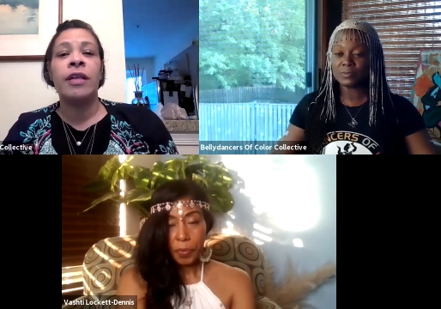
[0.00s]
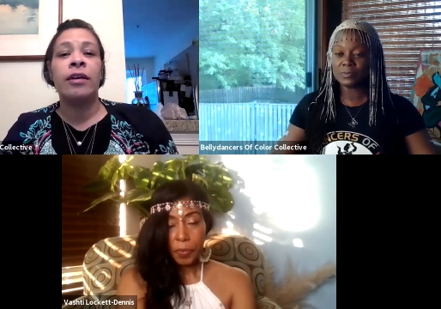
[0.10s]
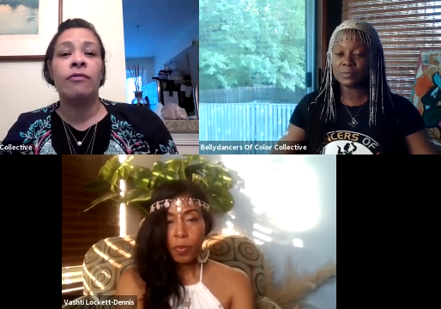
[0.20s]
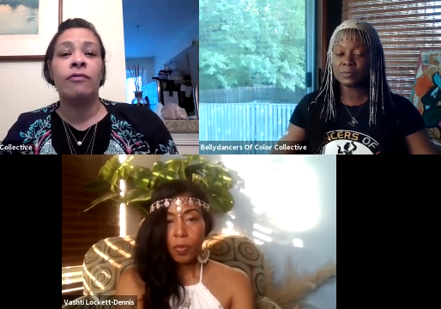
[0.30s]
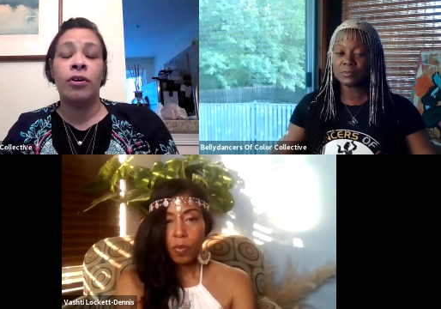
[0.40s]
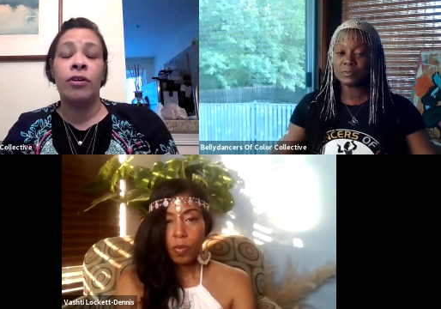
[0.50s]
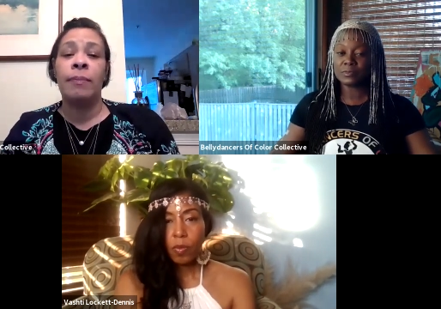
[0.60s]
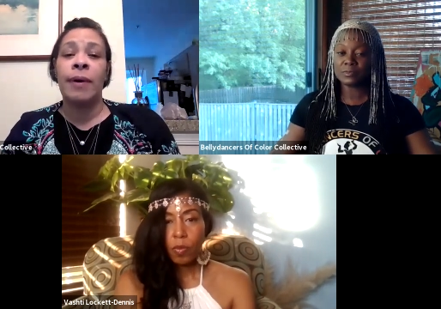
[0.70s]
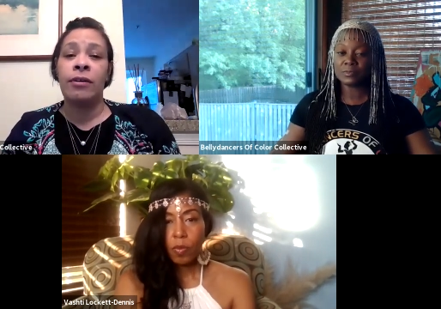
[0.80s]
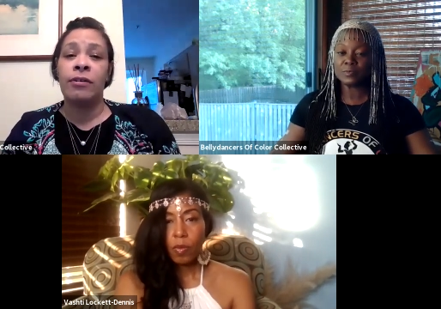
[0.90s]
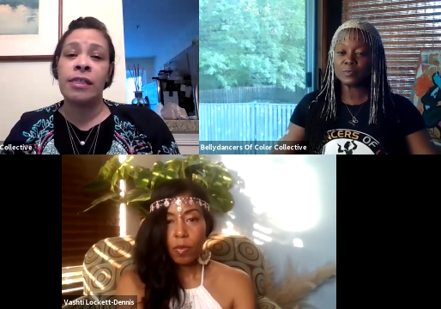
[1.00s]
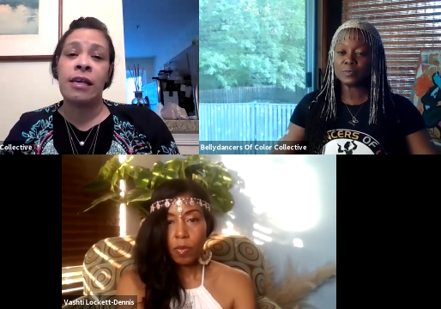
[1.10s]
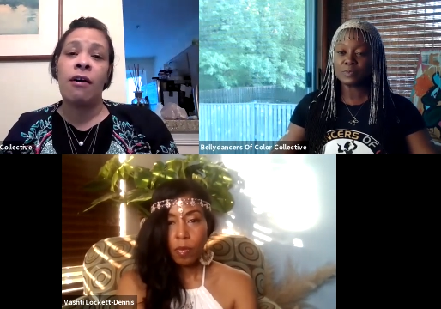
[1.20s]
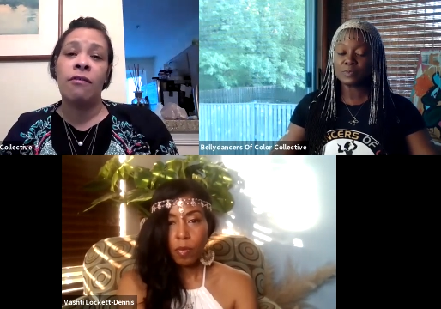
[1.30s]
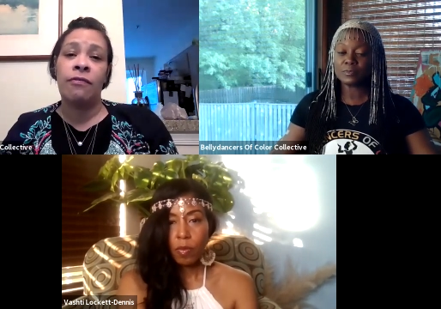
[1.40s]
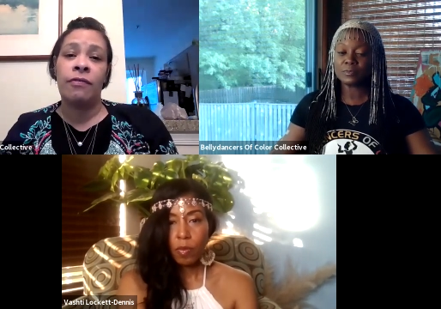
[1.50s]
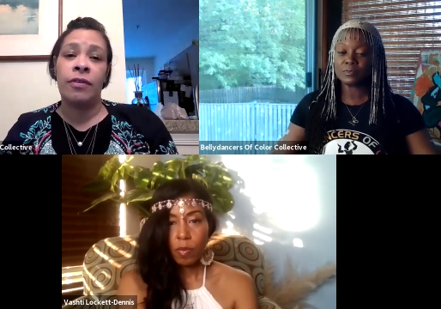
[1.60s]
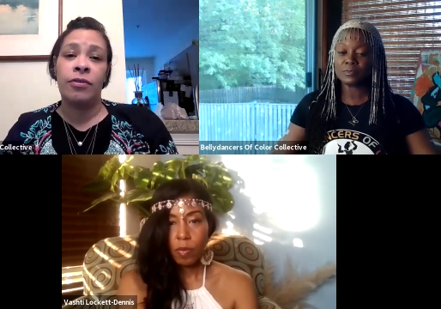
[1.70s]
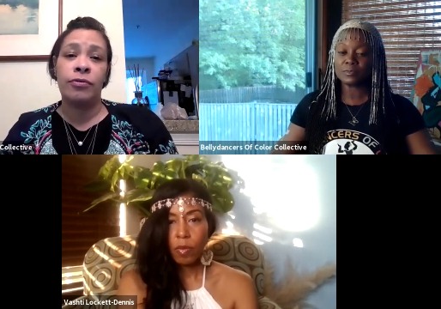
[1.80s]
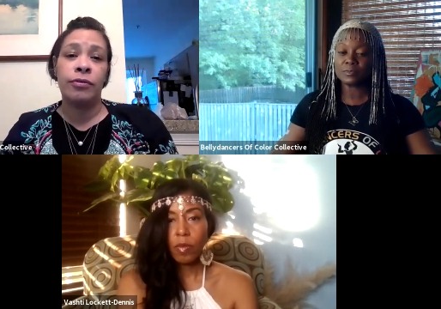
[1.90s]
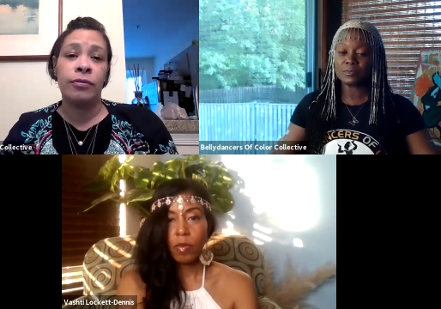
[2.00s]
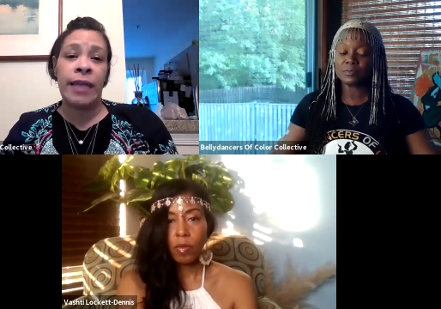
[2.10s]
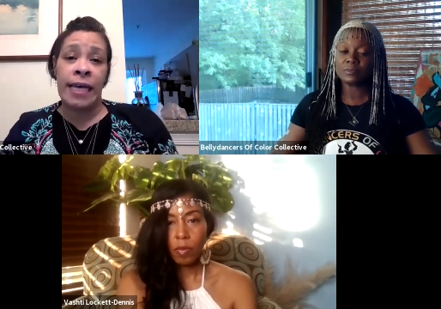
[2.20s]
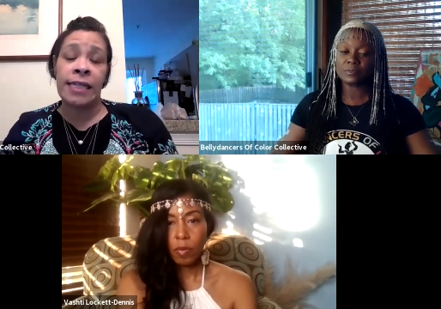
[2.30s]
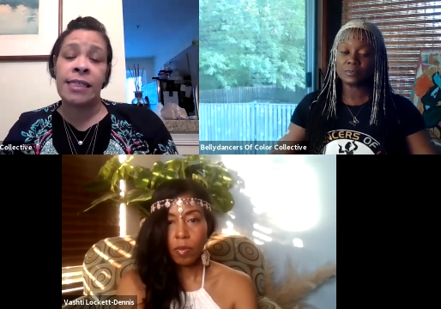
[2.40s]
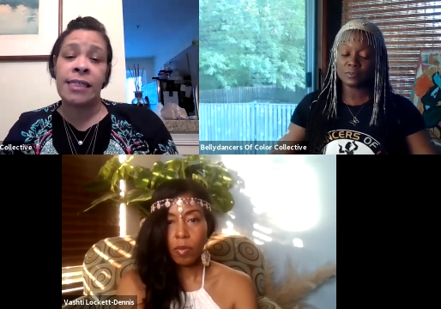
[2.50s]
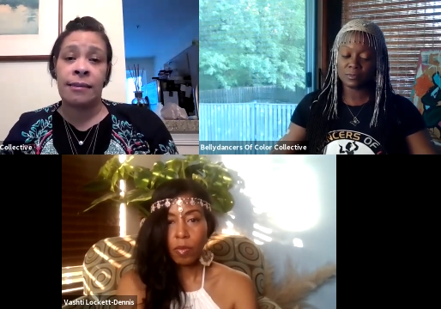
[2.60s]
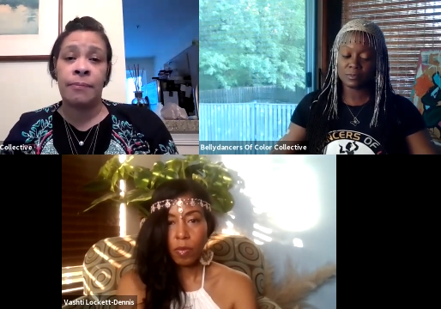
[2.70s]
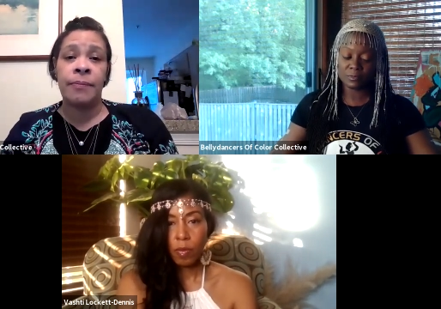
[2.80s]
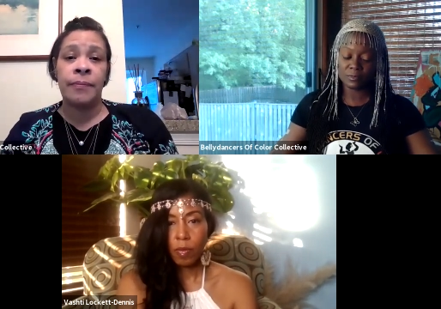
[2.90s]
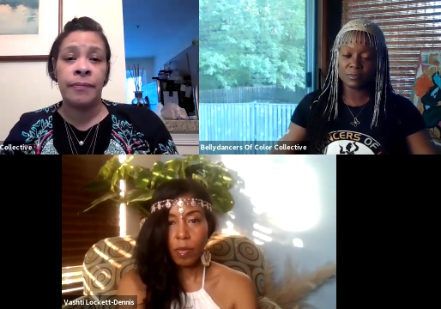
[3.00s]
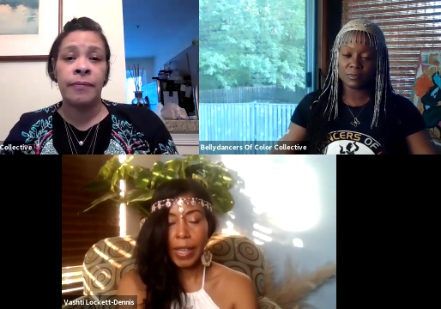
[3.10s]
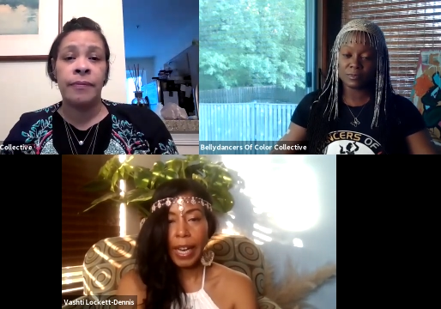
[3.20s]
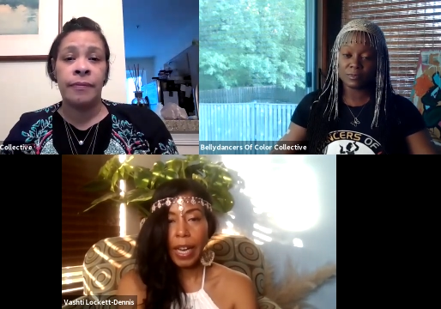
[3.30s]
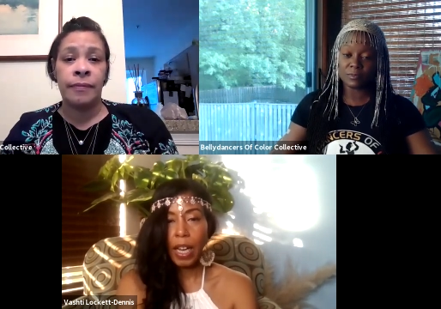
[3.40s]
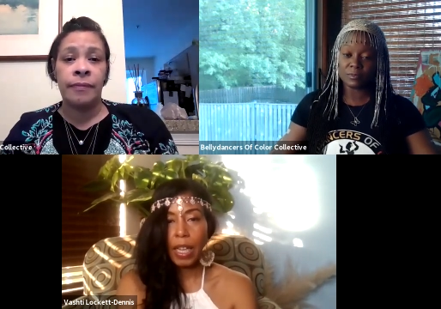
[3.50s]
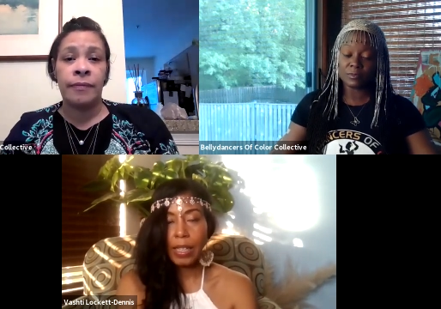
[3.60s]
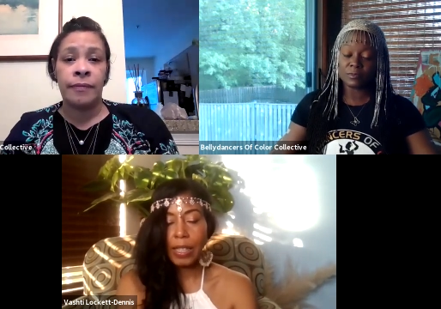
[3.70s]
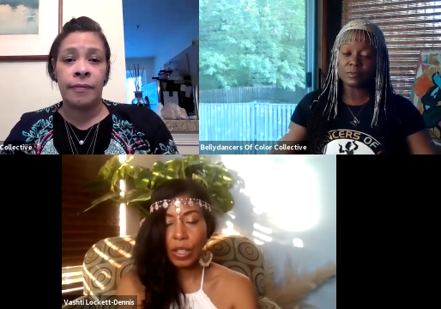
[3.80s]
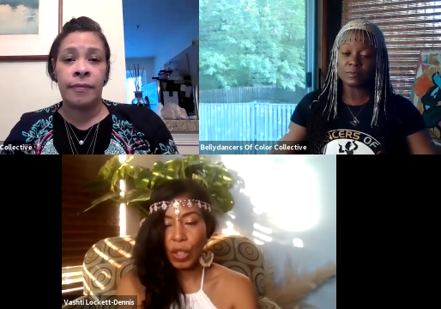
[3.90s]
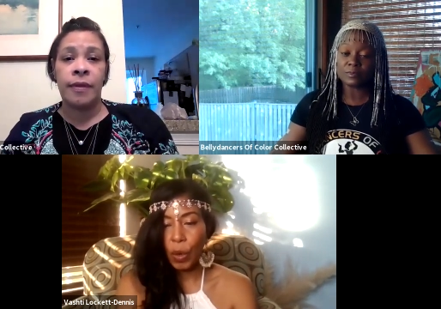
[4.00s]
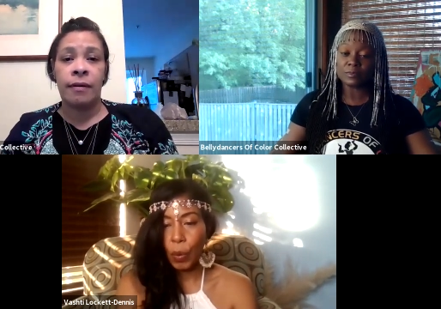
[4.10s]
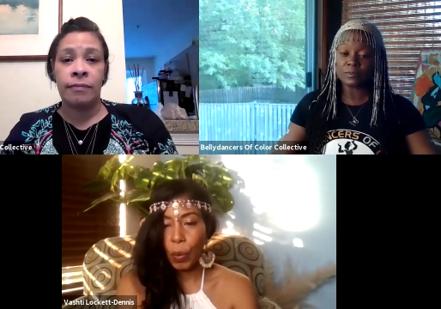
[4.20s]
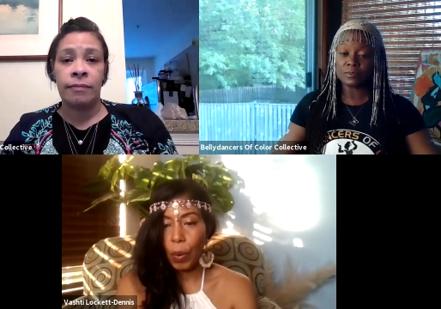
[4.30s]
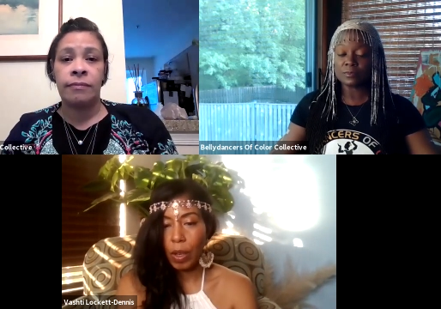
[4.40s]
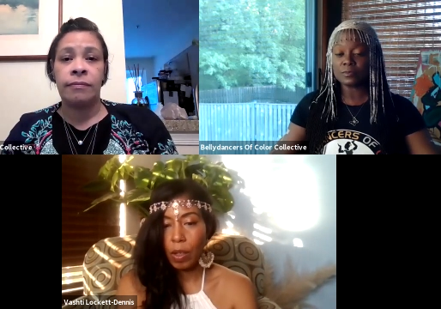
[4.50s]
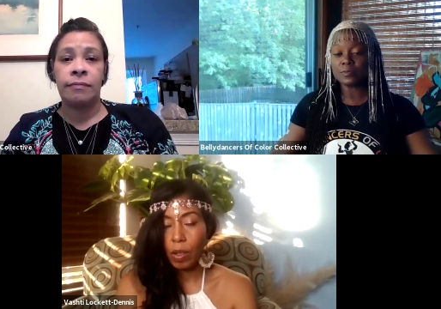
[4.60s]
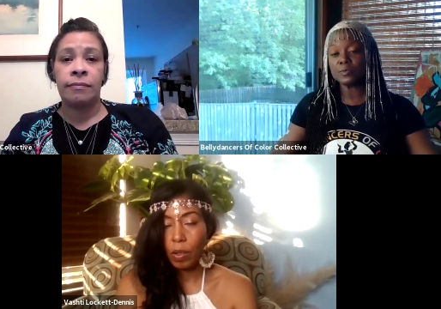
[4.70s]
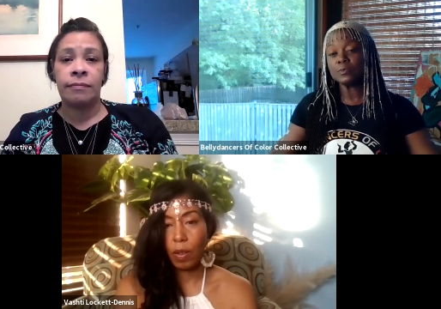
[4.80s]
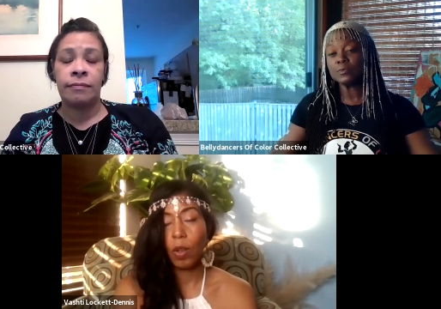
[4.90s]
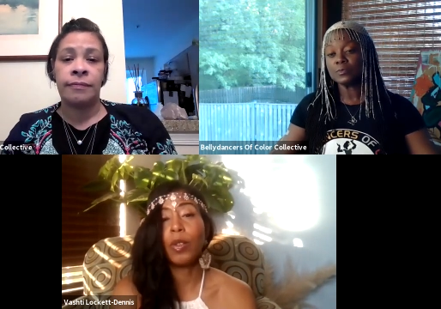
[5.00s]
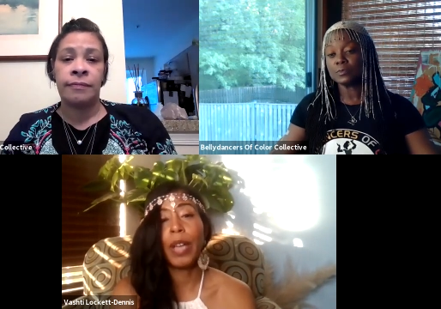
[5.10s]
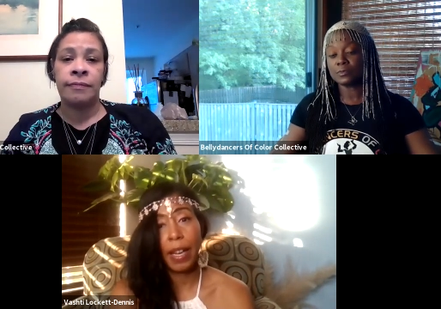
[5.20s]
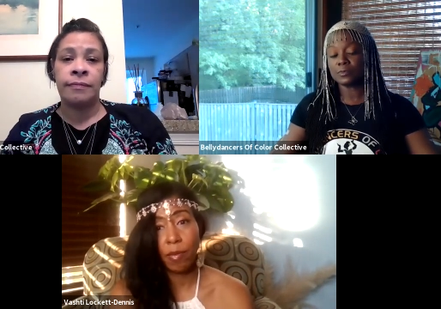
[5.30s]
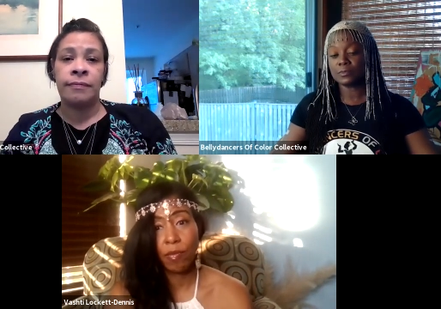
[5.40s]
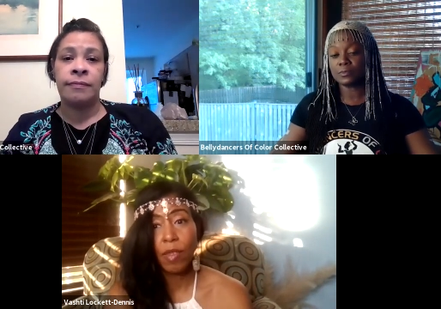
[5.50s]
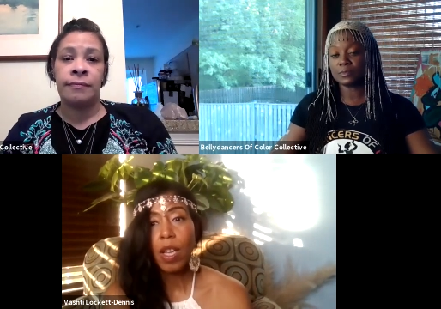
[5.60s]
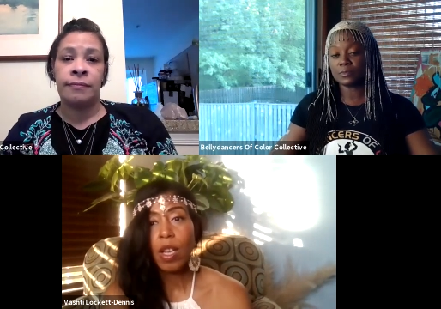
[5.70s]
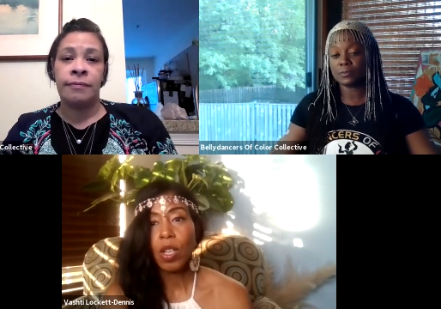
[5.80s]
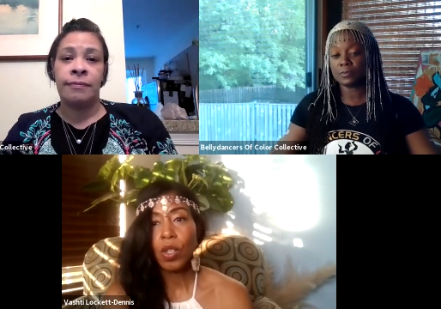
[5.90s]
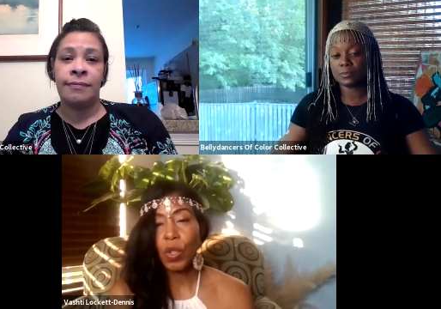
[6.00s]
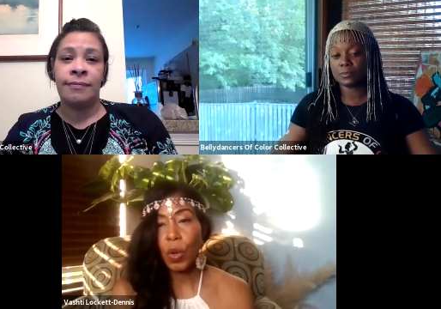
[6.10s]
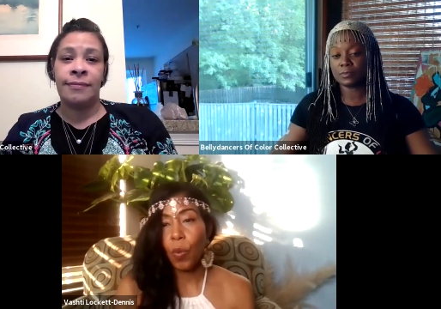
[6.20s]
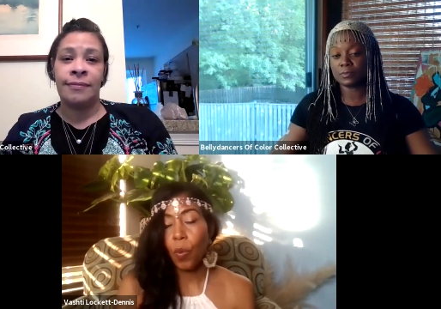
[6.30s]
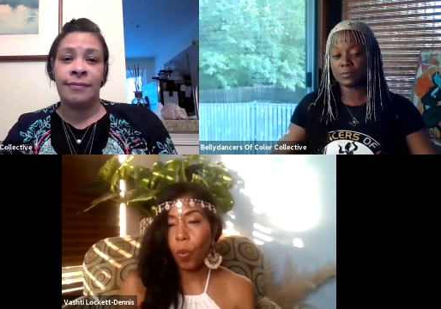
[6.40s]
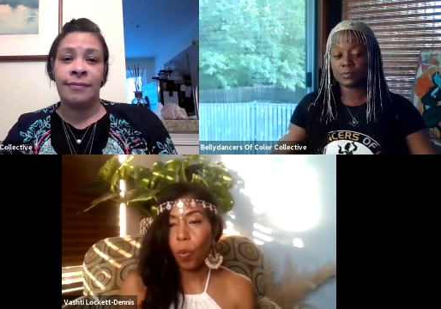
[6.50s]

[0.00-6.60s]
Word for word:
Speaker 1: like you've learned about yourself through mm-hmm.
Speaker 2: Yeah. So, okay. So